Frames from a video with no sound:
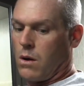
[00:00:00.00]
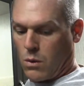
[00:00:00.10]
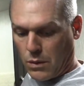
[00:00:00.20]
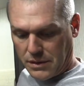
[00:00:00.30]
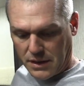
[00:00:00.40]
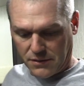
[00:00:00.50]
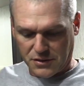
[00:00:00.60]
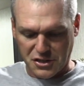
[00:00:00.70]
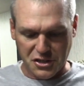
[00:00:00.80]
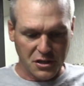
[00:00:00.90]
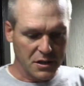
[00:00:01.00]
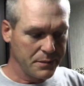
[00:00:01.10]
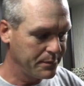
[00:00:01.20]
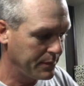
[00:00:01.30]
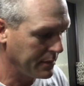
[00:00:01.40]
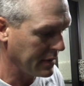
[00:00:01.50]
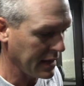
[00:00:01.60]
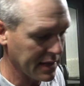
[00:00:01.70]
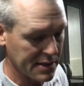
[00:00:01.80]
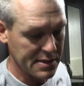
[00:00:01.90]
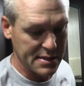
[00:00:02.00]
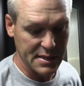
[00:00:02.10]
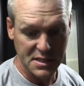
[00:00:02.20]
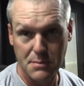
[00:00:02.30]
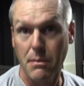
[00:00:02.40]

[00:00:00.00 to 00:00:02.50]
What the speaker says: One thing for sure is this